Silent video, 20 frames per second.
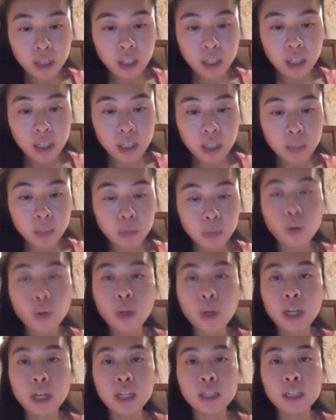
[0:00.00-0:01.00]
And then I'm going to go
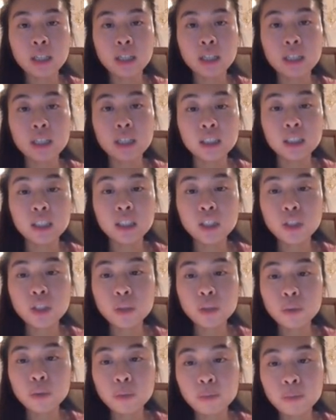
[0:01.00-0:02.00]
ahead and click
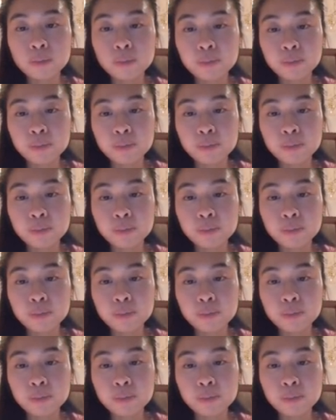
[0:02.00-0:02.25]
continue.